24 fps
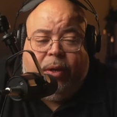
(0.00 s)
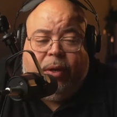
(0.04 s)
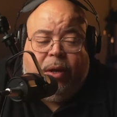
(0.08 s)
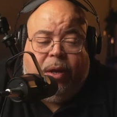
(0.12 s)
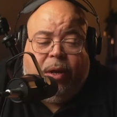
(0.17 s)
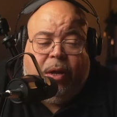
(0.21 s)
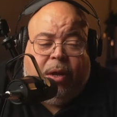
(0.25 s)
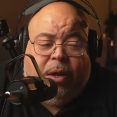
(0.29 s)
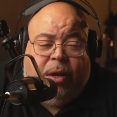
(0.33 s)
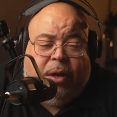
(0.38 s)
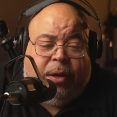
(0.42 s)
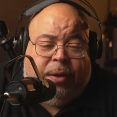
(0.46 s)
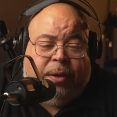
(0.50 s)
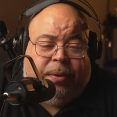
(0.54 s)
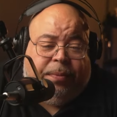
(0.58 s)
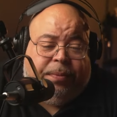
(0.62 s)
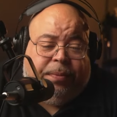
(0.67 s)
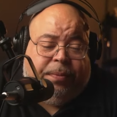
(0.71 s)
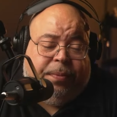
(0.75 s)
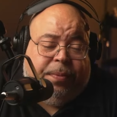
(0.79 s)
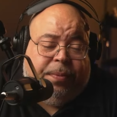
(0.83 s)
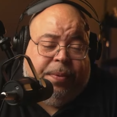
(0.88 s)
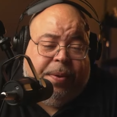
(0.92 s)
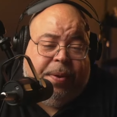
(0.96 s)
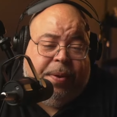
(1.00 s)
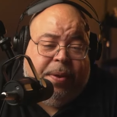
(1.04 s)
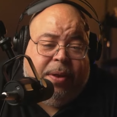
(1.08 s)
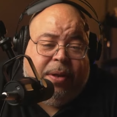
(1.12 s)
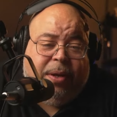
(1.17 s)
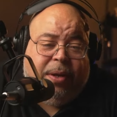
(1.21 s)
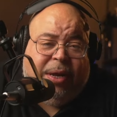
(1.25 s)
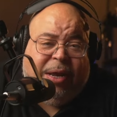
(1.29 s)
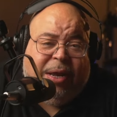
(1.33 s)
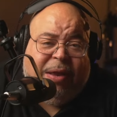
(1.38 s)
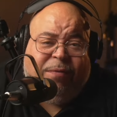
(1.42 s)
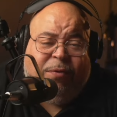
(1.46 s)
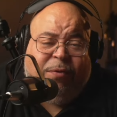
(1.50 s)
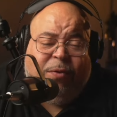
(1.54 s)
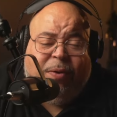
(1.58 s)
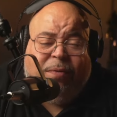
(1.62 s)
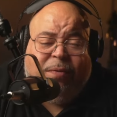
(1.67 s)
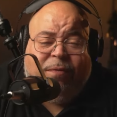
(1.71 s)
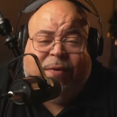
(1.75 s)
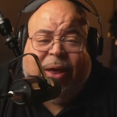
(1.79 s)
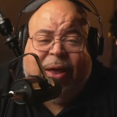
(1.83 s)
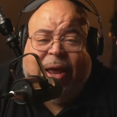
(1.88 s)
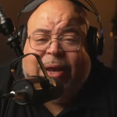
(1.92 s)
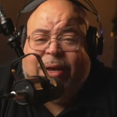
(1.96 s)
Um, give you
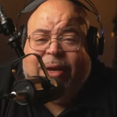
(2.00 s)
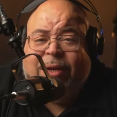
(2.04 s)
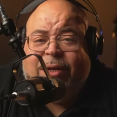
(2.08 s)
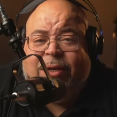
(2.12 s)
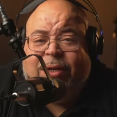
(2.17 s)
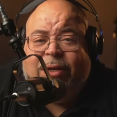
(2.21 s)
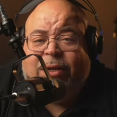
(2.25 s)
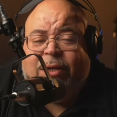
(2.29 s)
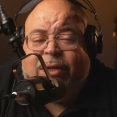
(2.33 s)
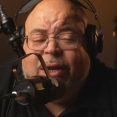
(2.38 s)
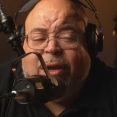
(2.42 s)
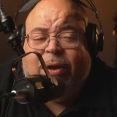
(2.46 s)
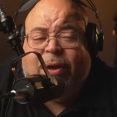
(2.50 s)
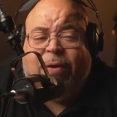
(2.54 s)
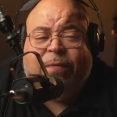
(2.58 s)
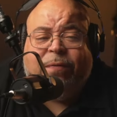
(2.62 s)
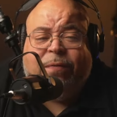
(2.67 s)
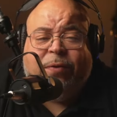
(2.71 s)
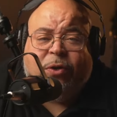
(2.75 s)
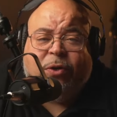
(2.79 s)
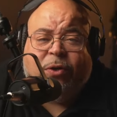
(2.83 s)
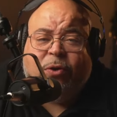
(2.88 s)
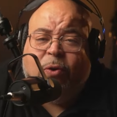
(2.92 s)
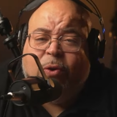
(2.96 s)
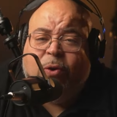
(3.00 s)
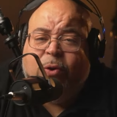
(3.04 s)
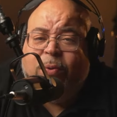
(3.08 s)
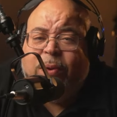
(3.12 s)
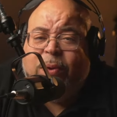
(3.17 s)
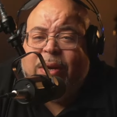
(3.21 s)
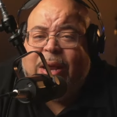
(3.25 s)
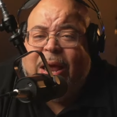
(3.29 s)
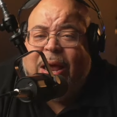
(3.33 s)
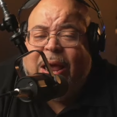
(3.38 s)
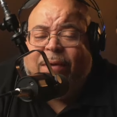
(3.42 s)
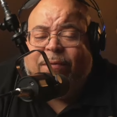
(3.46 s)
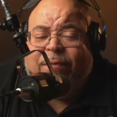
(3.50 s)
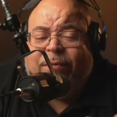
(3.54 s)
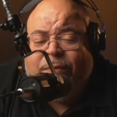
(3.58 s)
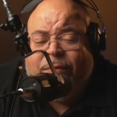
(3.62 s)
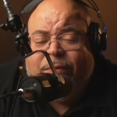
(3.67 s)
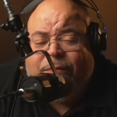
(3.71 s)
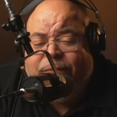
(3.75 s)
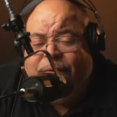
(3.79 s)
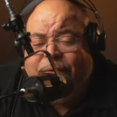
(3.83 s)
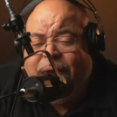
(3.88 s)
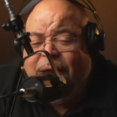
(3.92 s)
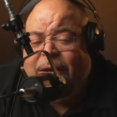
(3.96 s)
advice and stuff, and show you in After
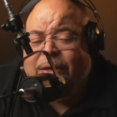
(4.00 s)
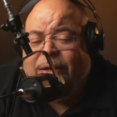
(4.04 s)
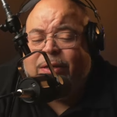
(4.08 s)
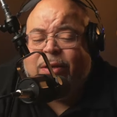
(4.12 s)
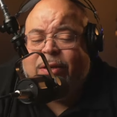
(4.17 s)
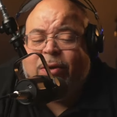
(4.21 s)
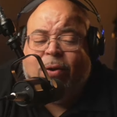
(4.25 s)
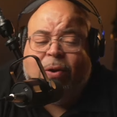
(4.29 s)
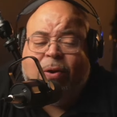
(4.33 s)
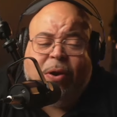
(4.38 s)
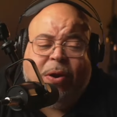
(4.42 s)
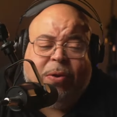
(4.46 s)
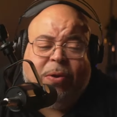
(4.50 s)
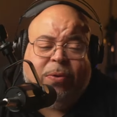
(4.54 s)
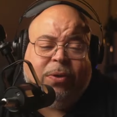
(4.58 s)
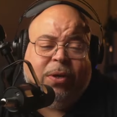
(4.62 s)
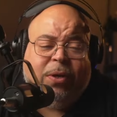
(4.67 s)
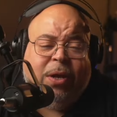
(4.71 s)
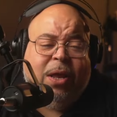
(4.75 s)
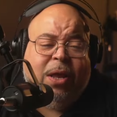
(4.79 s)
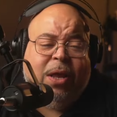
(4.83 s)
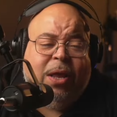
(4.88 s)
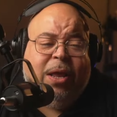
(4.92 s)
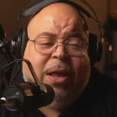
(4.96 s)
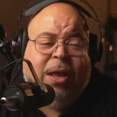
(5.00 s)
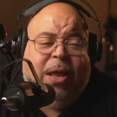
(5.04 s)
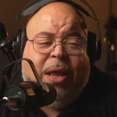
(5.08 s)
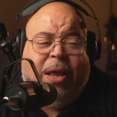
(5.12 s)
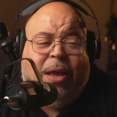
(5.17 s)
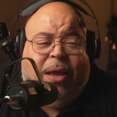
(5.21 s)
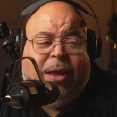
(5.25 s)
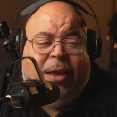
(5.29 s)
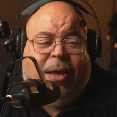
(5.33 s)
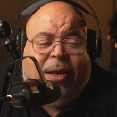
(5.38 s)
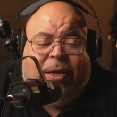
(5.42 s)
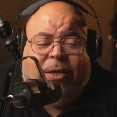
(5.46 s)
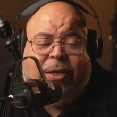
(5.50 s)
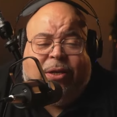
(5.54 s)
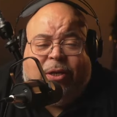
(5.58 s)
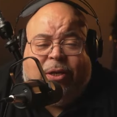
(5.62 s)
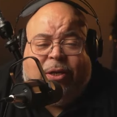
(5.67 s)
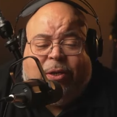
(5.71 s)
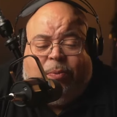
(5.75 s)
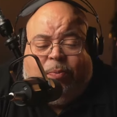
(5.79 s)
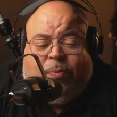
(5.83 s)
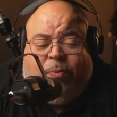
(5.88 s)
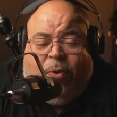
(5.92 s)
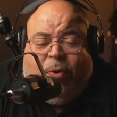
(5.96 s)
Effects and all else. And it's
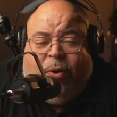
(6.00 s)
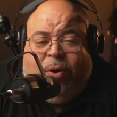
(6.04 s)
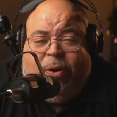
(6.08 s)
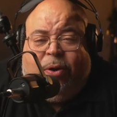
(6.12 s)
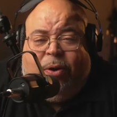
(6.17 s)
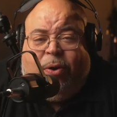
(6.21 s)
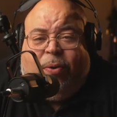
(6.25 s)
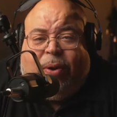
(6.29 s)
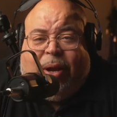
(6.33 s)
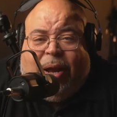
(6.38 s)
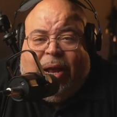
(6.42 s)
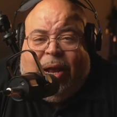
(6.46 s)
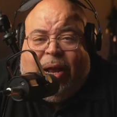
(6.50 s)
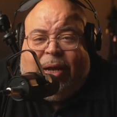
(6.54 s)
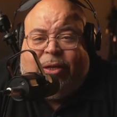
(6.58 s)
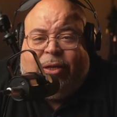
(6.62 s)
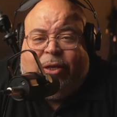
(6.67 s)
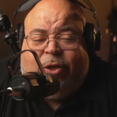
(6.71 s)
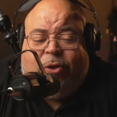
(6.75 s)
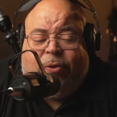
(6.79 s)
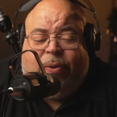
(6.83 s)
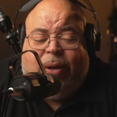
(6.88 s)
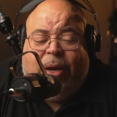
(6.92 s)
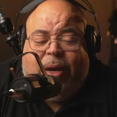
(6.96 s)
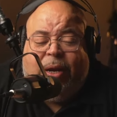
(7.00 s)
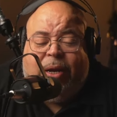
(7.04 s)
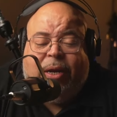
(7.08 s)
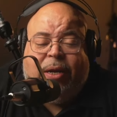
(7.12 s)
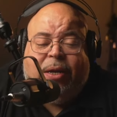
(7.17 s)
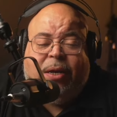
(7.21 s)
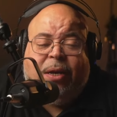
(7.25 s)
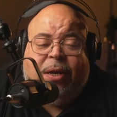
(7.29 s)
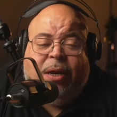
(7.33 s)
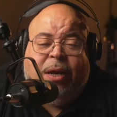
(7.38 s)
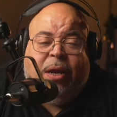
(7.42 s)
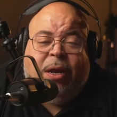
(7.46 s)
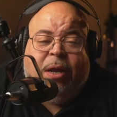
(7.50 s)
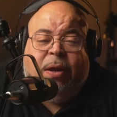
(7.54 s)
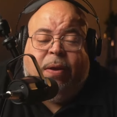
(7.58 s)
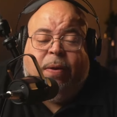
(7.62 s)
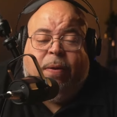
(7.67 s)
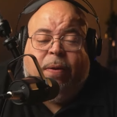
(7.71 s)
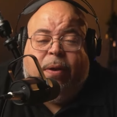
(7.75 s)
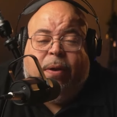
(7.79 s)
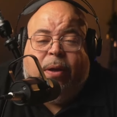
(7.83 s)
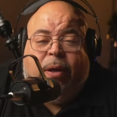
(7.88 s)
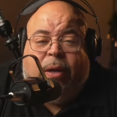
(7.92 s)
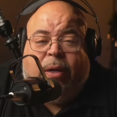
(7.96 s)
just more, you know, concentrated
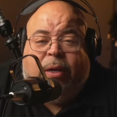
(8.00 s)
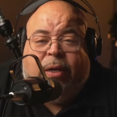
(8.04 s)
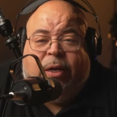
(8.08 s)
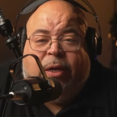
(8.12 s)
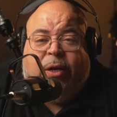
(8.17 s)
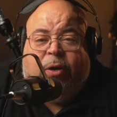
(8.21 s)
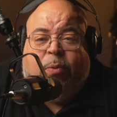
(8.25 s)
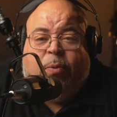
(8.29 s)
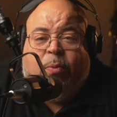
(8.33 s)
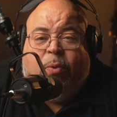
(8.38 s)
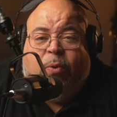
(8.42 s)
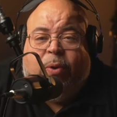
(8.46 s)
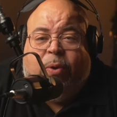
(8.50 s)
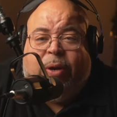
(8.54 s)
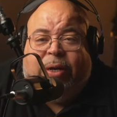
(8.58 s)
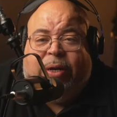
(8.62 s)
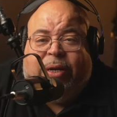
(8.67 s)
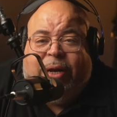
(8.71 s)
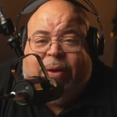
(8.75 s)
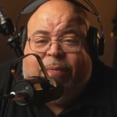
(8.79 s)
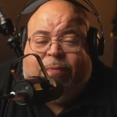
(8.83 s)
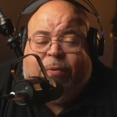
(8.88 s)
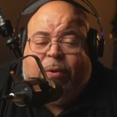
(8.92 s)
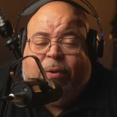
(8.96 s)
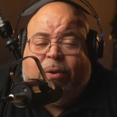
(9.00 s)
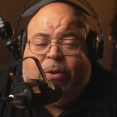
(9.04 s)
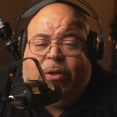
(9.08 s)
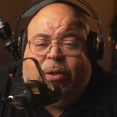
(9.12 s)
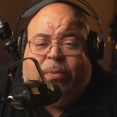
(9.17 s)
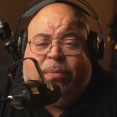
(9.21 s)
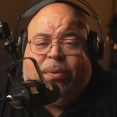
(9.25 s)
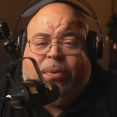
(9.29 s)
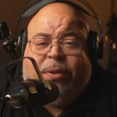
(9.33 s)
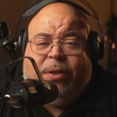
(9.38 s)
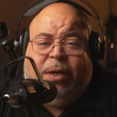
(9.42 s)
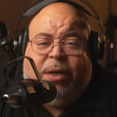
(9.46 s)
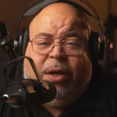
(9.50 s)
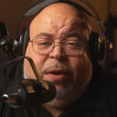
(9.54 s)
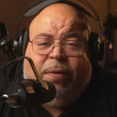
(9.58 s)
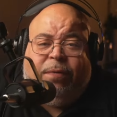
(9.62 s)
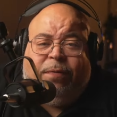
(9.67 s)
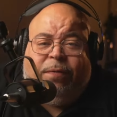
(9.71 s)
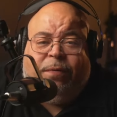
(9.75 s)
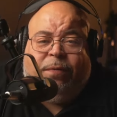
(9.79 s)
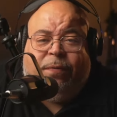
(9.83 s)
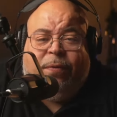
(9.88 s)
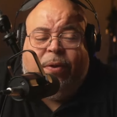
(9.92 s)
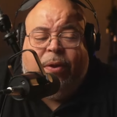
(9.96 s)
a little more in depth on some
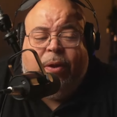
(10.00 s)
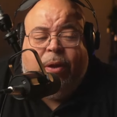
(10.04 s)
stuff.